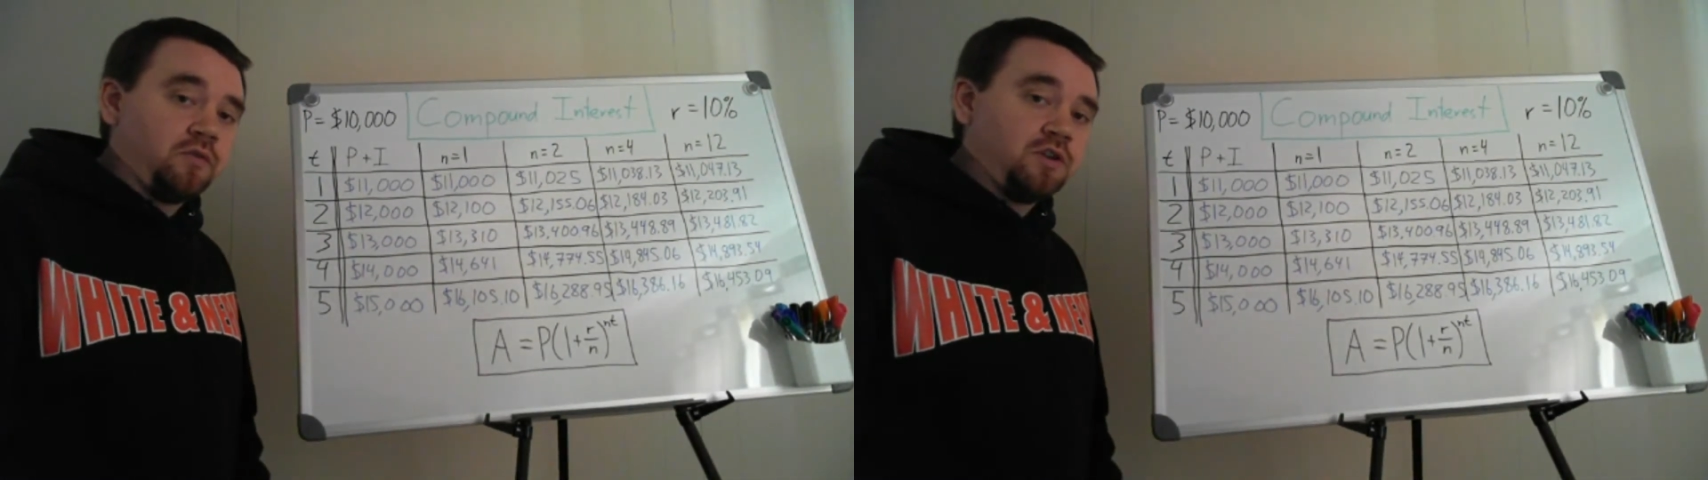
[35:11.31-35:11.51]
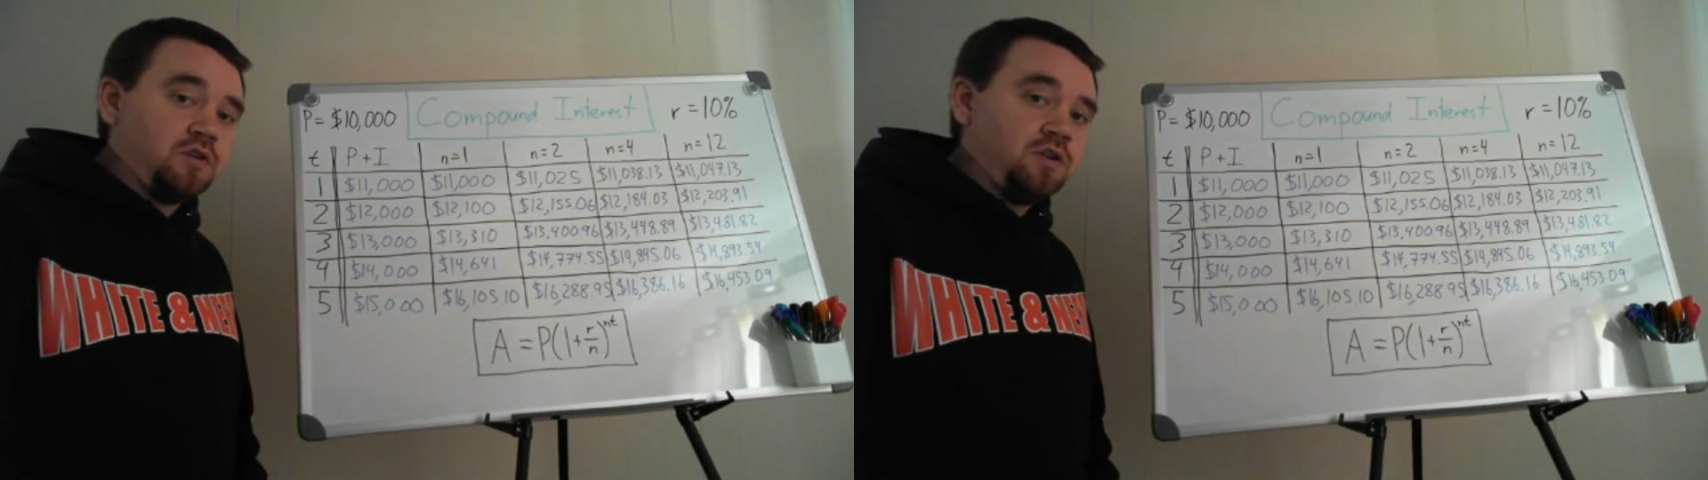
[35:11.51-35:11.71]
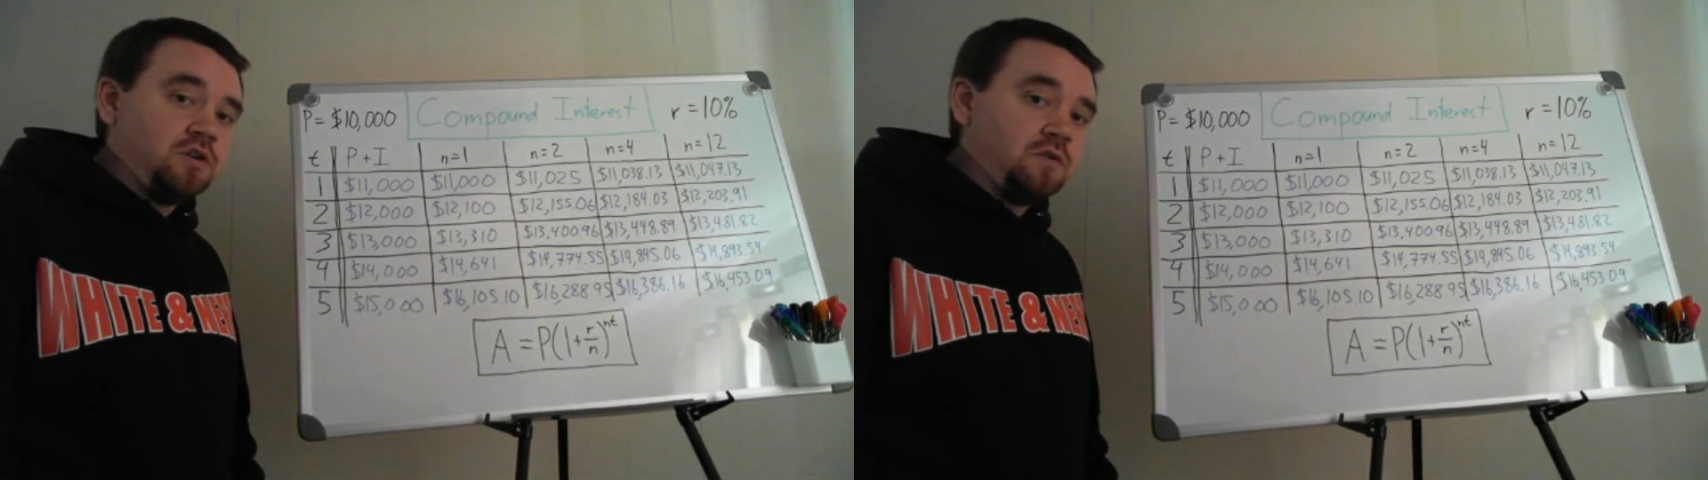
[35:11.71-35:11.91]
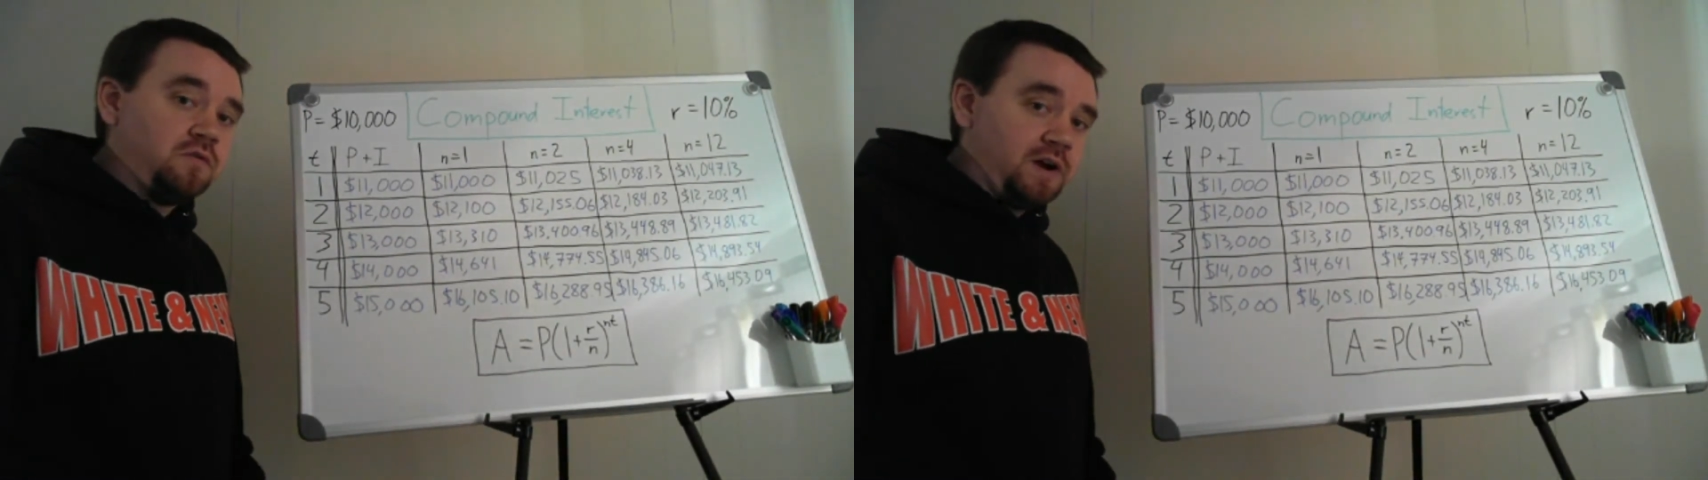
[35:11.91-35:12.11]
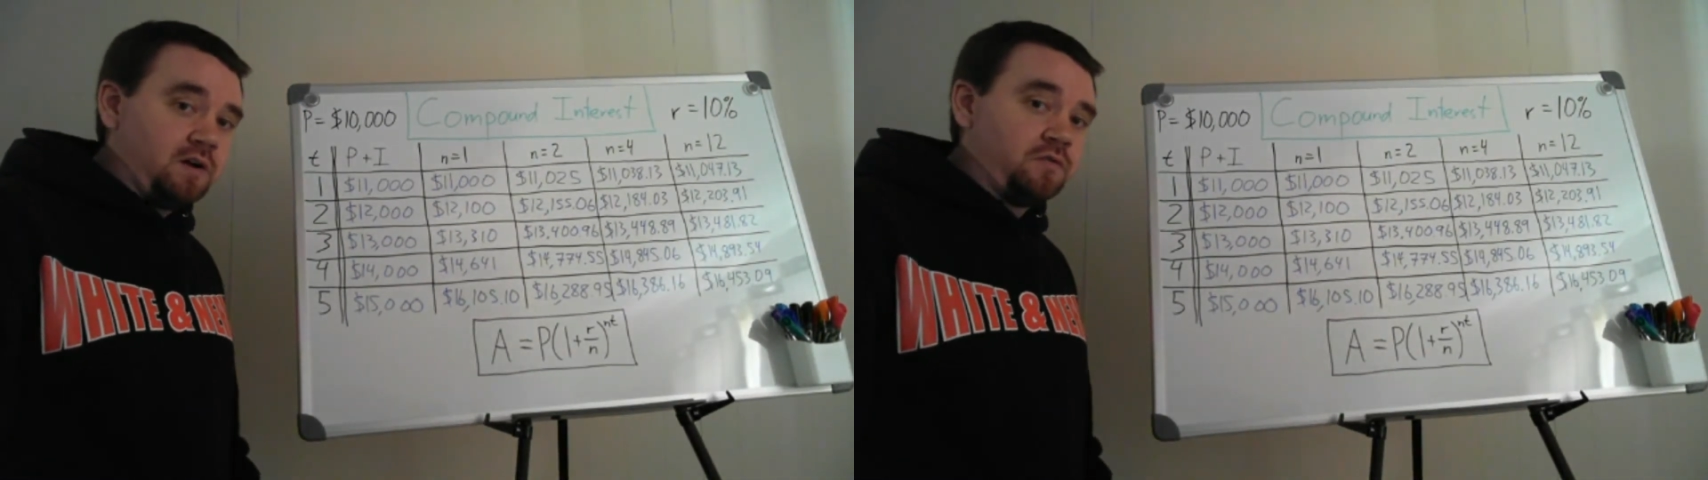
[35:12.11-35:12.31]
for you to do to
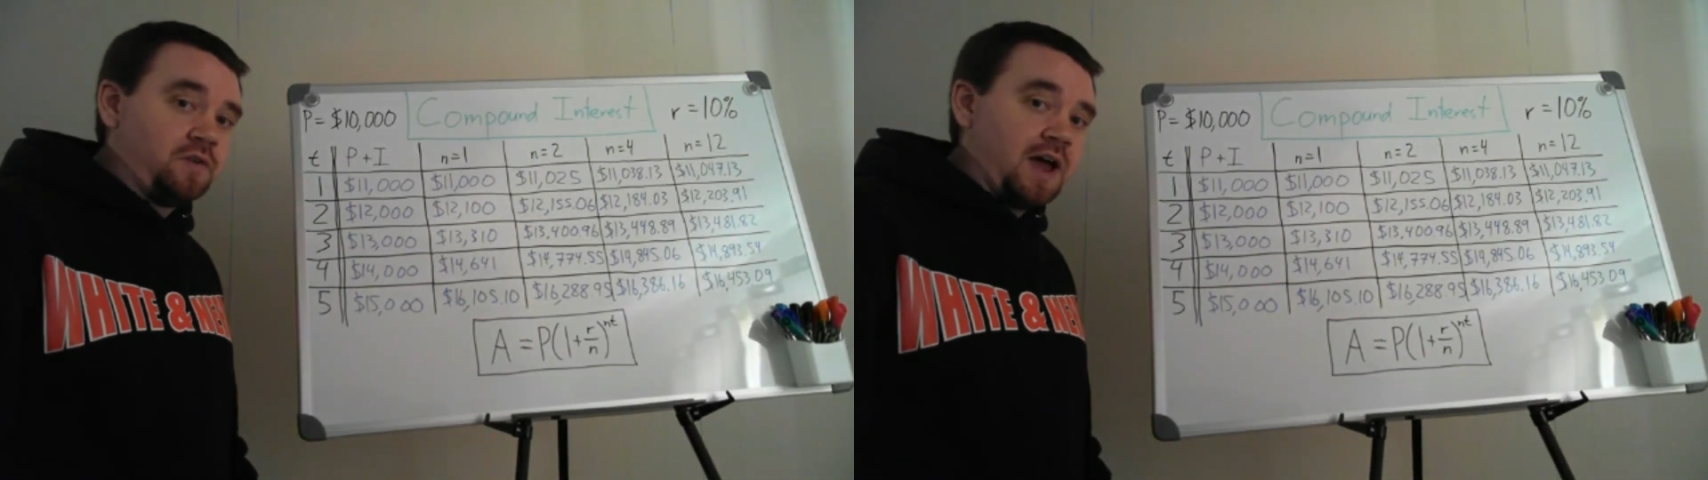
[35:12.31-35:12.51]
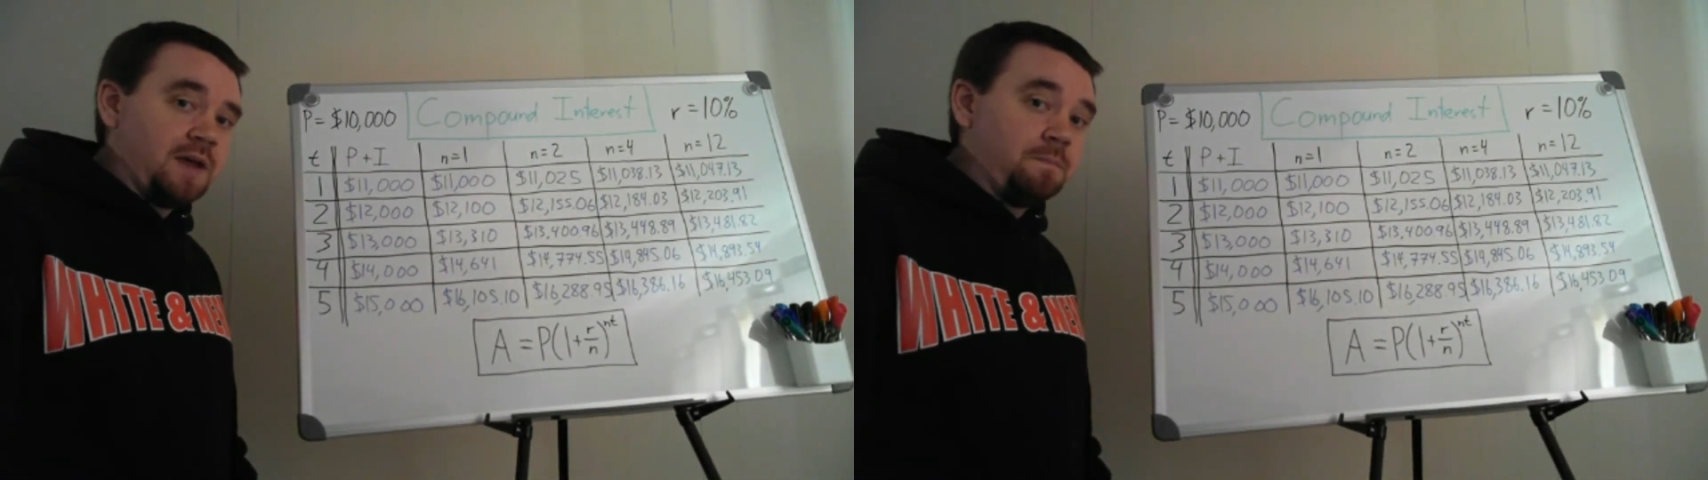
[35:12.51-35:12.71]
verify,